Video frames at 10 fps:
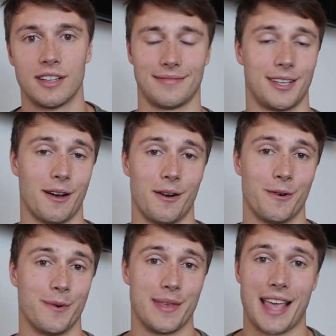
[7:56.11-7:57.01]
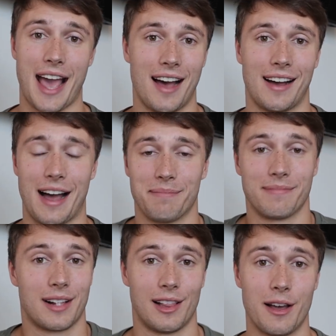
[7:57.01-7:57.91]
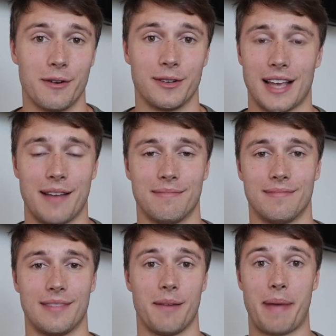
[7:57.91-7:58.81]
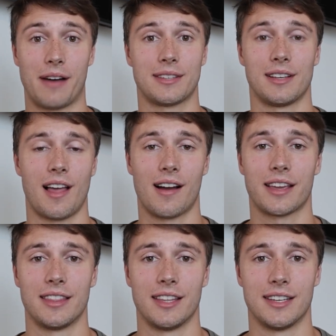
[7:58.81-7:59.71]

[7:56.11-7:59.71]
So yeah, I'm close. I'm about to lock in the